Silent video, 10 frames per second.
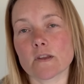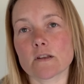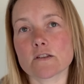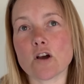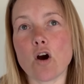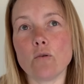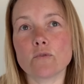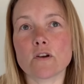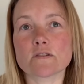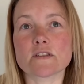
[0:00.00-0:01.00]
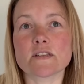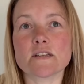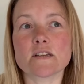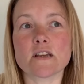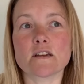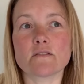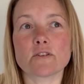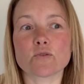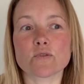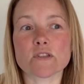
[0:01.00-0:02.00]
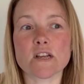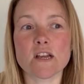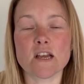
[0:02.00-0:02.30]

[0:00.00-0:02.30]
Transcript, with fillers: As a whole, narcissistic individuals